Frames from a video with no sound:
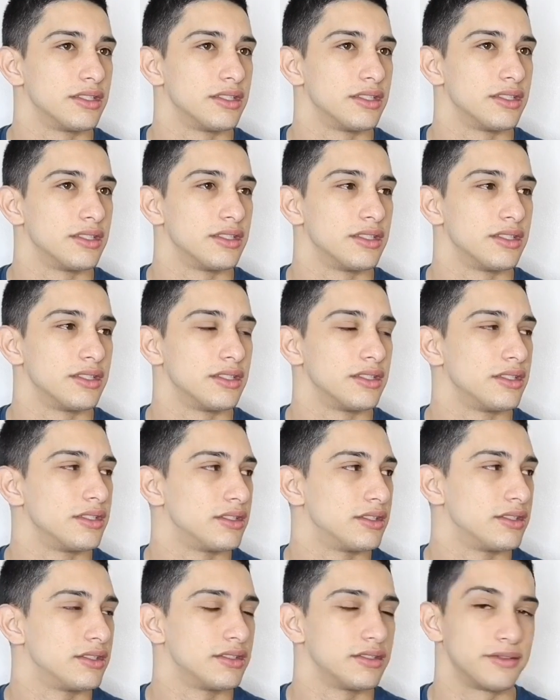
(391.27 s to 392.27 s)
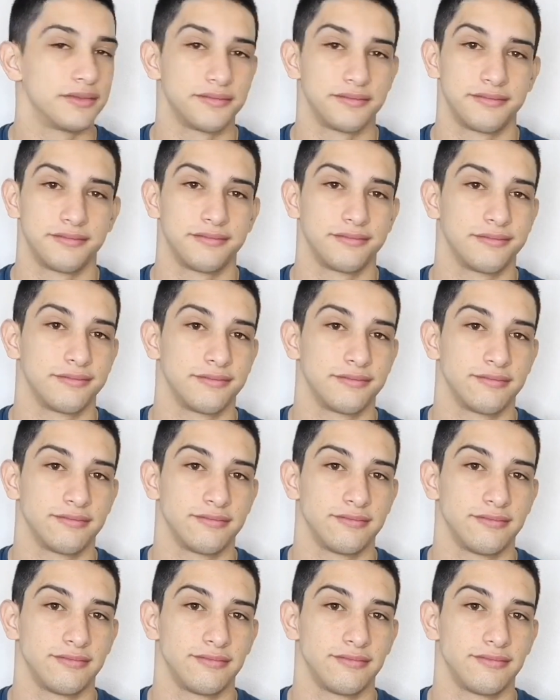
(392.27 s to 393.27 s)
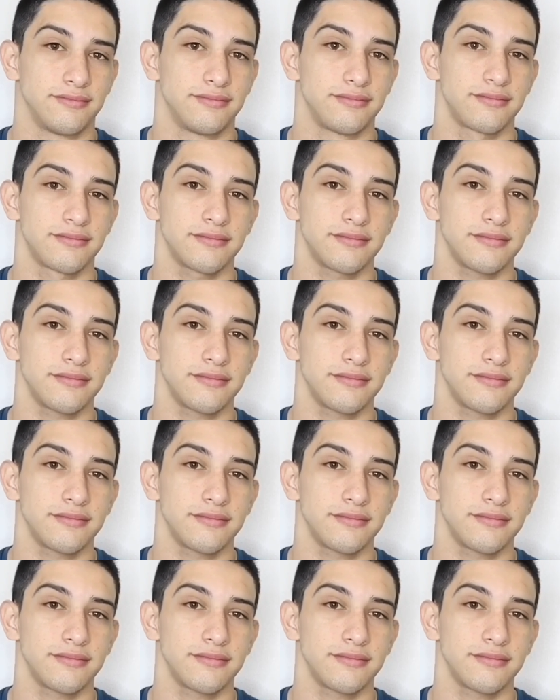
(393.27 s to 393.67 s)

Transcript: [no speech]